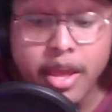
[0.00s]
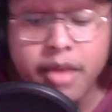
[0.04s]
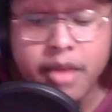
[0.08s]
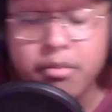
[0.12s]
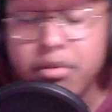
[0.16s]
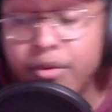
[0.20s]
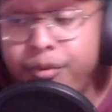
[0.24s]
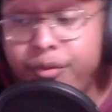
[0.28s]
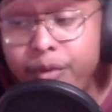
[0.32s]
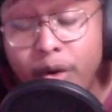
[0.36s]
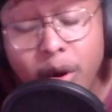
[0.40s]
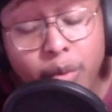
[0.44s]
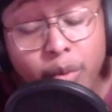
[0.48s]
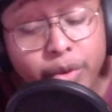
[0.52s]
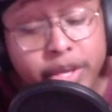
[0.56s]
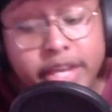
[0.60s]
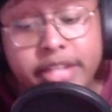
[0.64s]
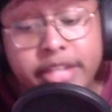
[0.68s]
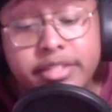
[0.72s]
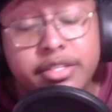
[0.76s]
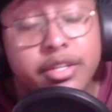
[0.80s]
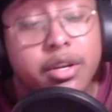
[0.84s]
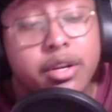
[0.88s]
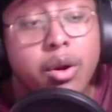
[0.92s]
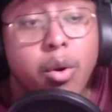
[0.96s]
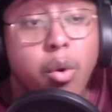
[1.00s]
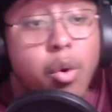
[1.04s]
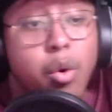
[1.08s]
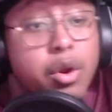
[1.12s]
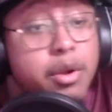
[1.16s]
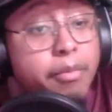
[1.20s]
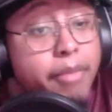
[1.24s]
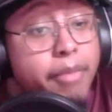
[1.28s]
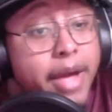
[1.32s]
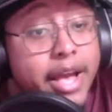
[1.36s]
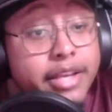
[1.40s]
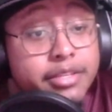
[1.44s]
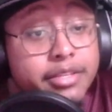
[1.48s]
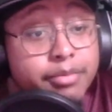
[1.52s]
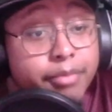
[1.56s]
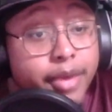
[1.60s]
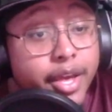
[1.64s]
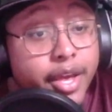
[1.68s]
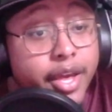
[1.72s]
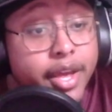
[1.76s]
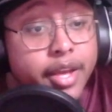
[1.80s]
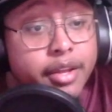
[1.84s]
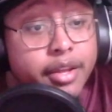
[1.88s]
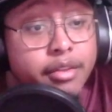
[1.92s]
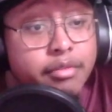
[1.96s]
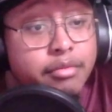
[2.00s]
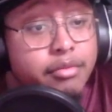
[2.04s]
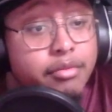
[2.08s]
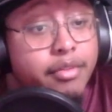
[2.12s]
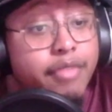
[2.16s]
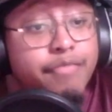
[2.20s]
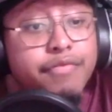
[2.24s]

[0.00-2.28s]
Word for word: And before we get to the quarterbacks, man,